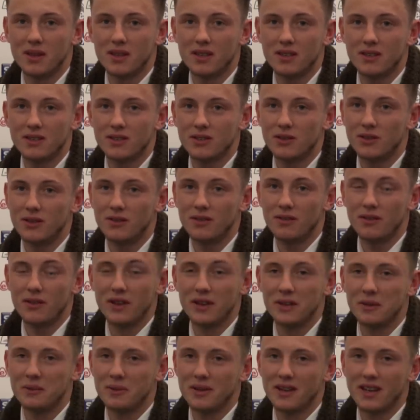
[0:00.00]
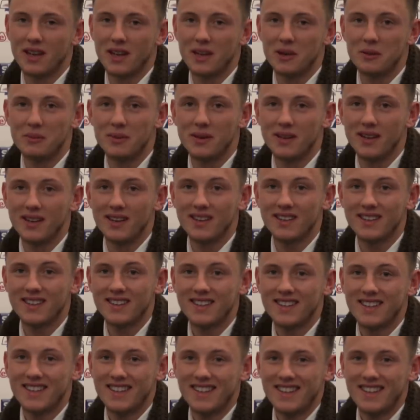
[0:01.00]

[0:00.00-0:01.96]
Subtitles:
That sort of evades me now, but